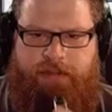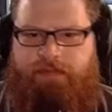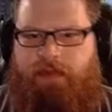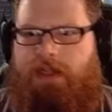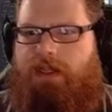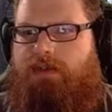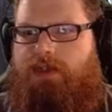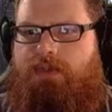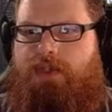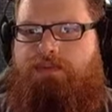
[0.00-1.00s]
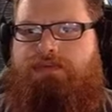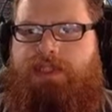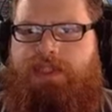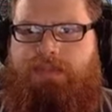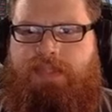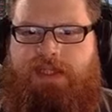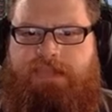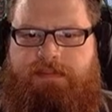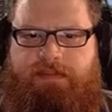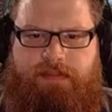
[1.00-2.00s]
Alright then, I was doing some bridges,
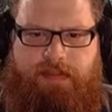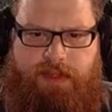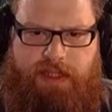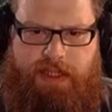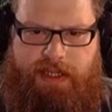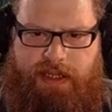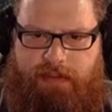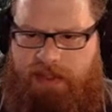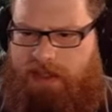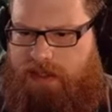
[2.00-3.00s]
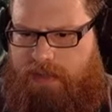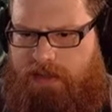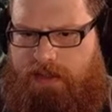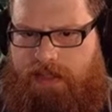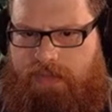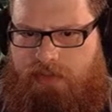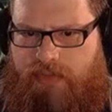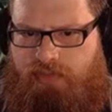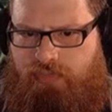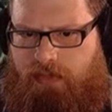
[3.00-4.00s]
wasn't I? We need to
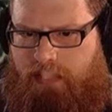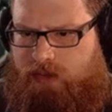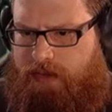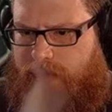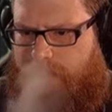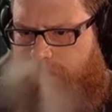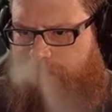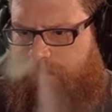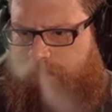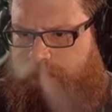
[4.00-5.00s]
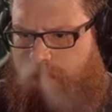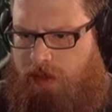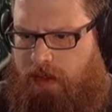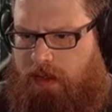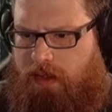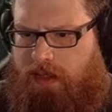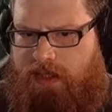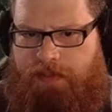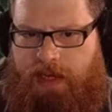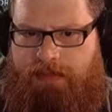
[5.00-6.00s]
deconstruct
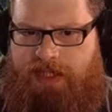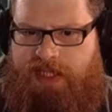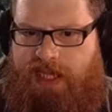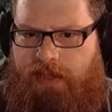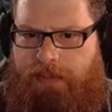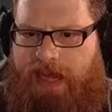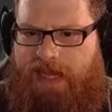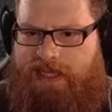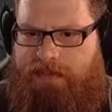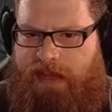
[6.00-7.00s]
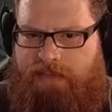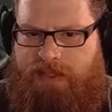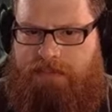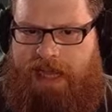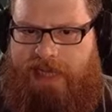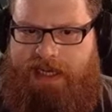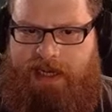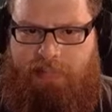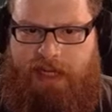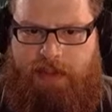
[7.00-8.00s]
this pipe. So you see how the packets are bouncing back
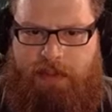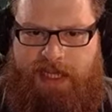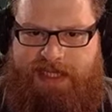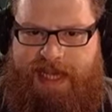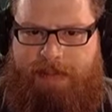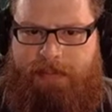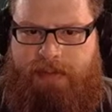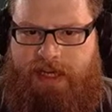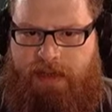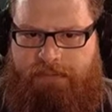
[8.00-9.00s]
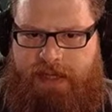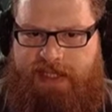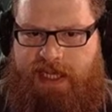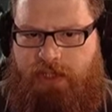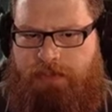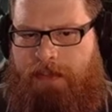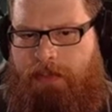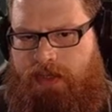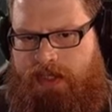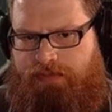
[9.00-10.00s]
now? I don't want that to happen, and I fixed that just by
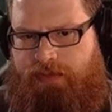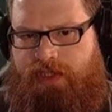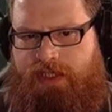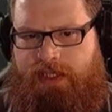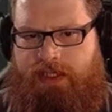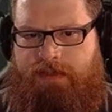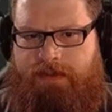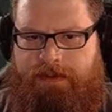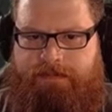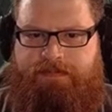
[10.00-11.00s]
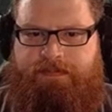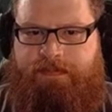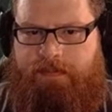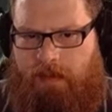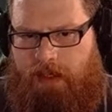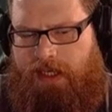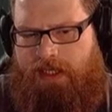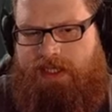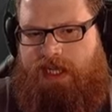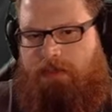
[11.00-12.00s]
putting this bridge in here. And
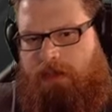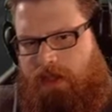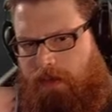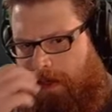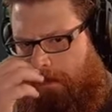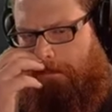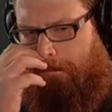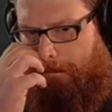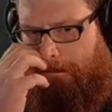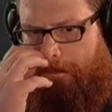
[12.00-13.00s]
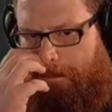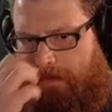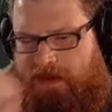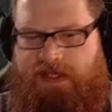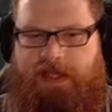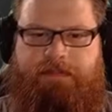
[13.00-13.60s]
that'll send them on their way. See?